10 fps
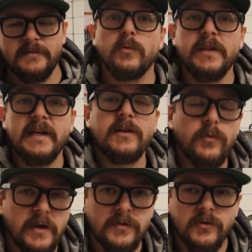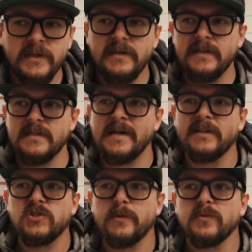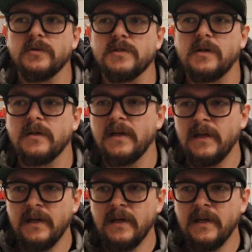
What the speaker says: So one thing I do want to throw in is on the Cheap Thrills Dart,